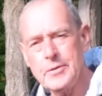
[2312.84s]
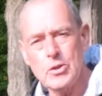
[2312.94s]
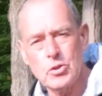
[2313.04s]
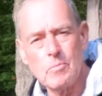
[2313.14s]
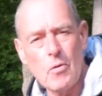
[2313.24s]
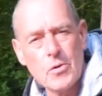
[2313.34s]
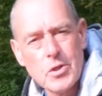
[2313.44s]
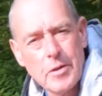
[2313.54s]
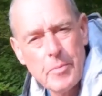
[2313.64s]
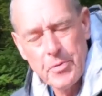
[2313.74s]
I think
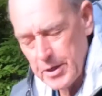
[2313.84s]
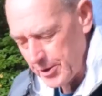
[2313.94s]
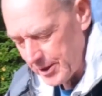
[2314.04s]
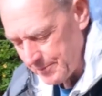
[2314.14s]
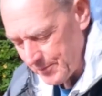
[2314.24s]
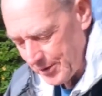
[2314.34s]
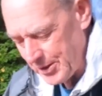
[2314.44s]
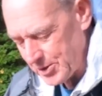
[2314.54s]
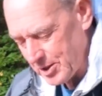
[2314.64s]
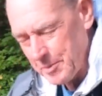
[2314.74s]
tomorrow's going to be pretty good. I
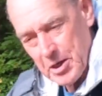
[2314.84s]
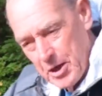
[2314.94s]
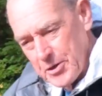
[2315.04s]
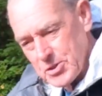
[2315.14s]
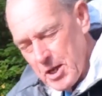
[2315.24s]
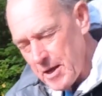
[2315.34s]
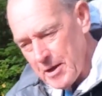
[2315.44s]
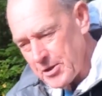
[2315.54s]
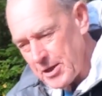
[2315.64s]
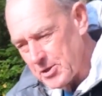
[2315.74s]
think it's going to be a nice
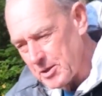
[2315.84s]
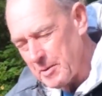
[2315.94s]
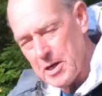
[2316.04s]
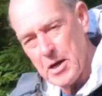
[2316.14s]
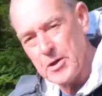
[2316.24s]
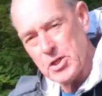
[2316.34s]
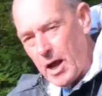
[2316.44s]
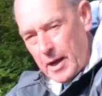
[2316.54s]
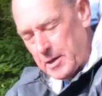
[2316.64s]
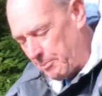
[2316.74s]
day. I think it's going to be a nice
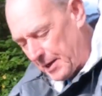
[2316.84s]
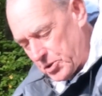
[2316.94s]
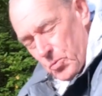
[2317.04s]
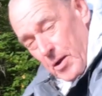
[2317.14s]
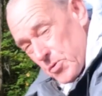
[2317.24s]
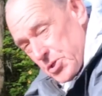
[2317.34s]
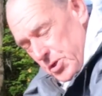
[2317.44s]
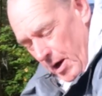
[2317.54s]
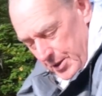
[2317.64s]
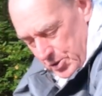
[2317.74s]
hike back to where we
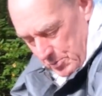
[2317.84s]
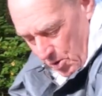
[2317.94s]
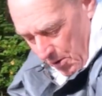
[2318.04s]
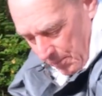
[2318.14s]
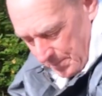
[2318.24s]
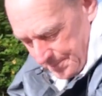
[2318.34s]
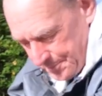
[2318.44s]
started tomorrow.